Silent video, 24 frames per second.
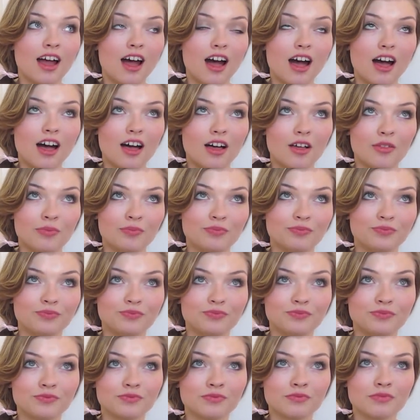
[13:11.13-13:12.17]
Um,
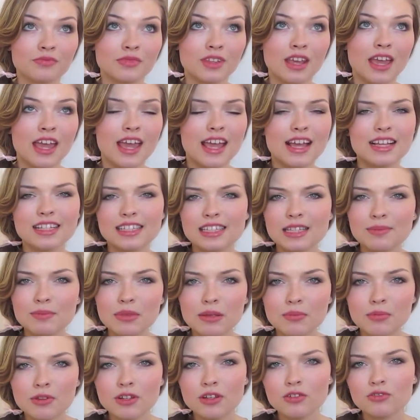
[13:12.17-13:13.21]
and some
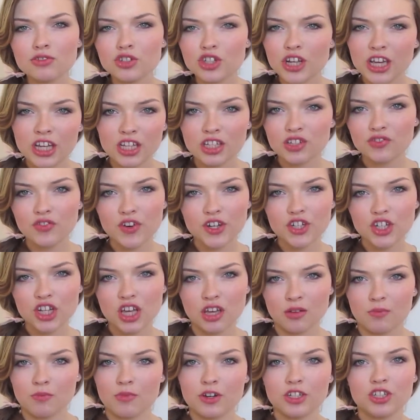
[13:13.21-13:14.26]
people don't change for
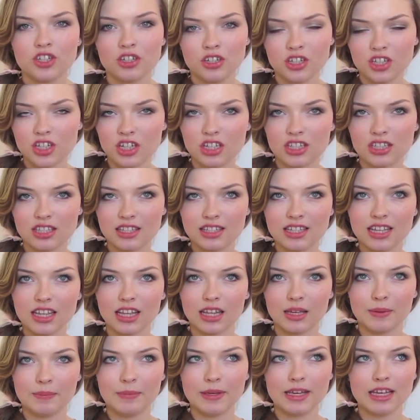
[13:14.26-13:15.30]
gym, which is just
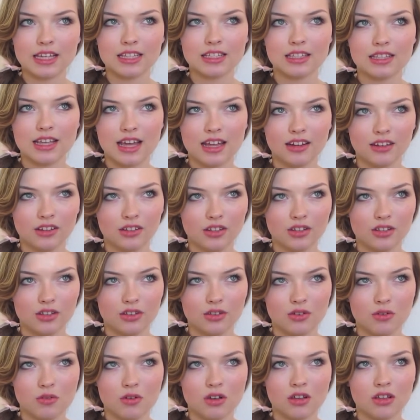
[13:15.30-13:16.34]
silly because then
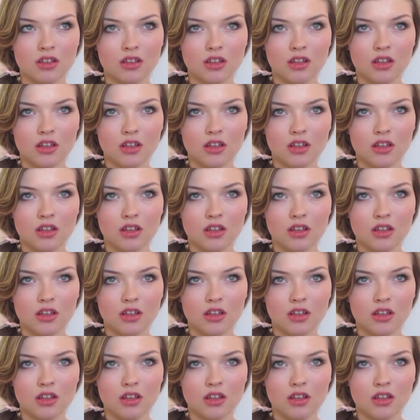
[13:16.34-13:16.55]
you,